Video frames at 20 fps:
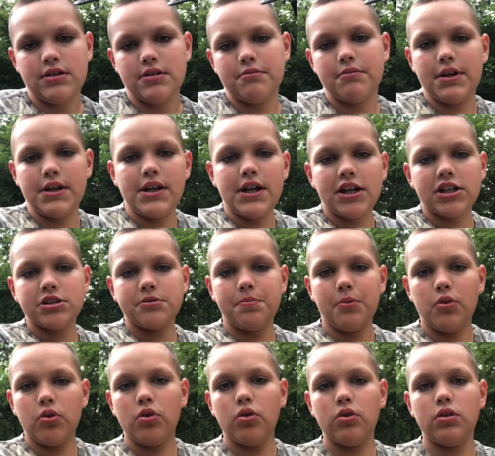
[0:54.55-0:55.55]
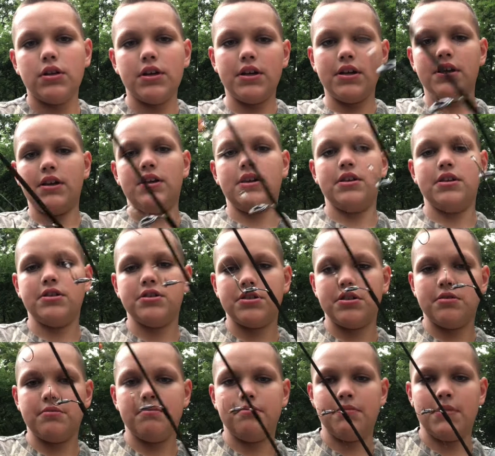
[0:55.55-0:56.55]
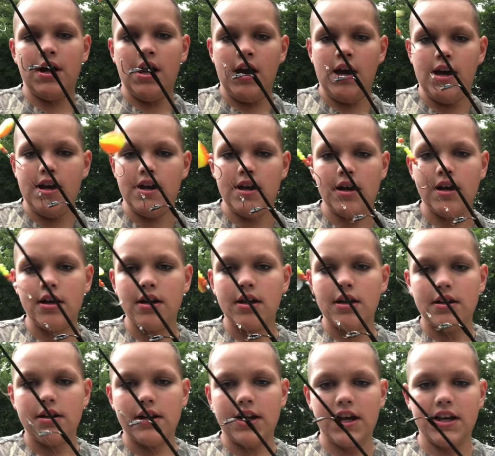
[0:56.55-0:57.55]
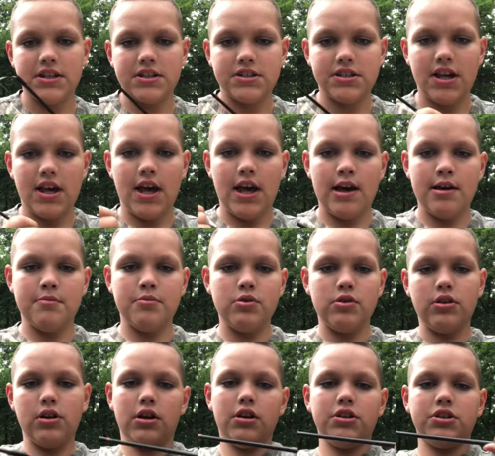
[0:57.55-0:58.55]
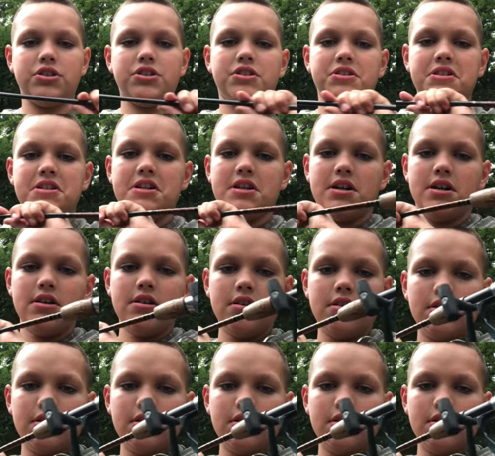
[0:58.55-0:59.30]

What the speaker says: my next pole is my nice Abu Garcia